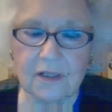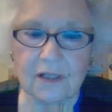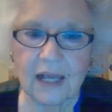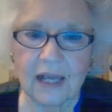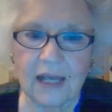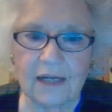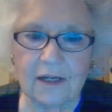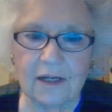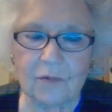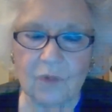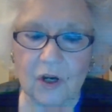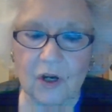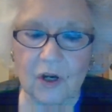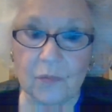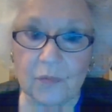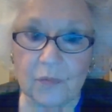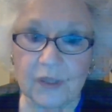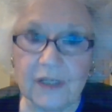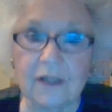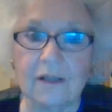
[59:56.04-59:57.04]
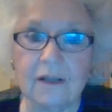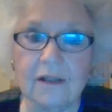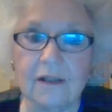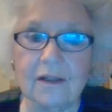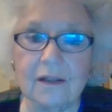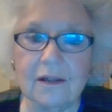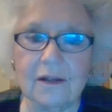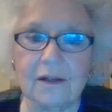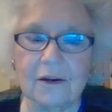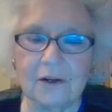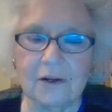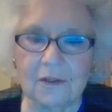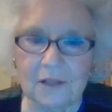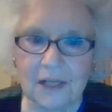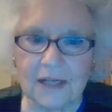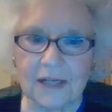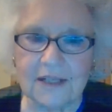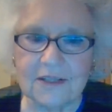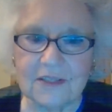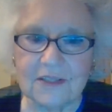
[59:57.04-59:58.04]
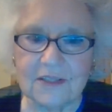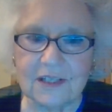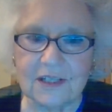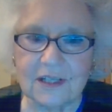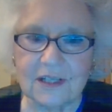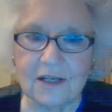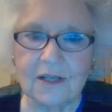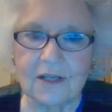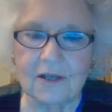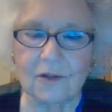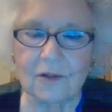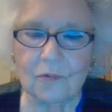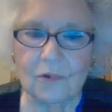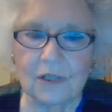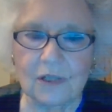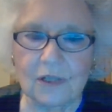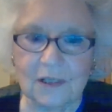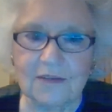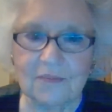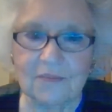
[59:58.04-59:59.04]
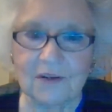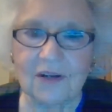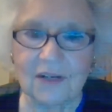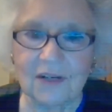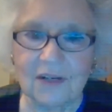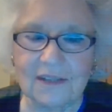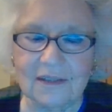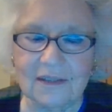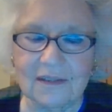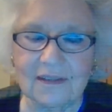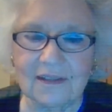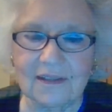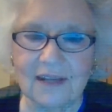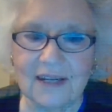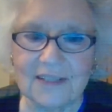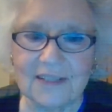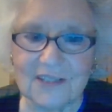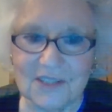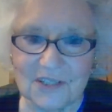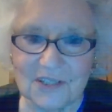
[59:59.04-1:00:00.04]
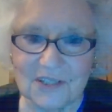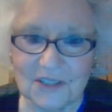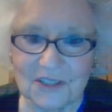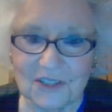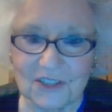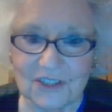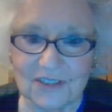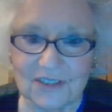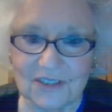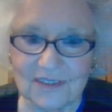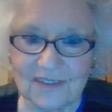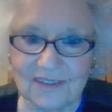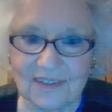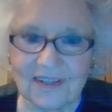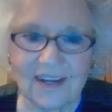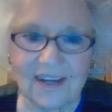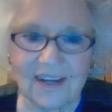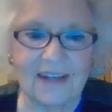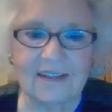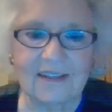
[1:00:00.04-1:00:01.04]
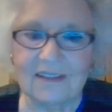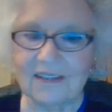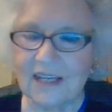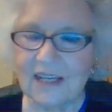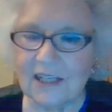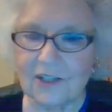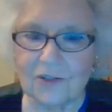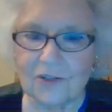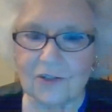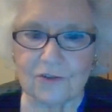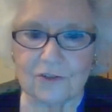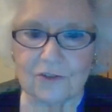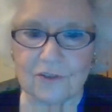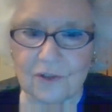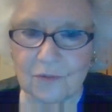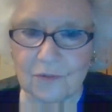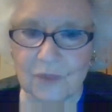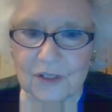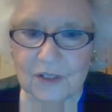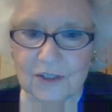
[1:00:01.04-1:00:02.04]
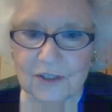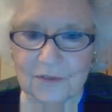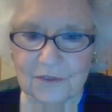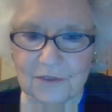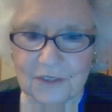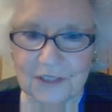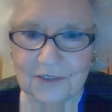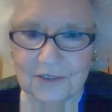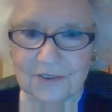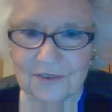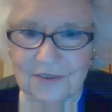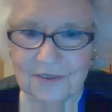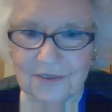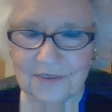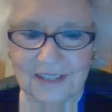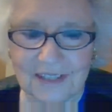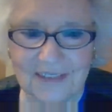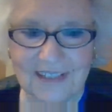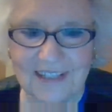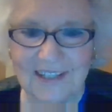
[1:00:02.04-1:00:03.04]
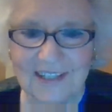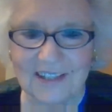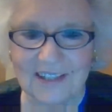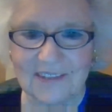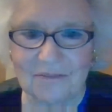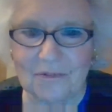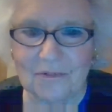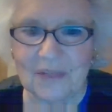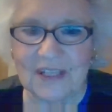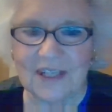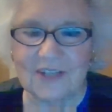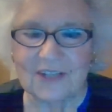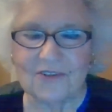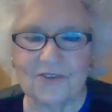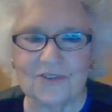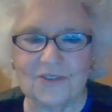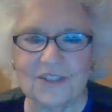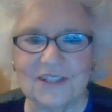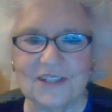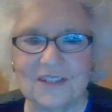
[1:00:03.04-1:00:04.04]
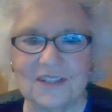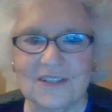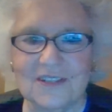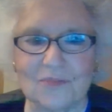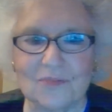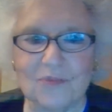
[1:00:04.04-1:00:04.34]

And I'm hoping her legacy will live on as such. And thank you so much for being interested in this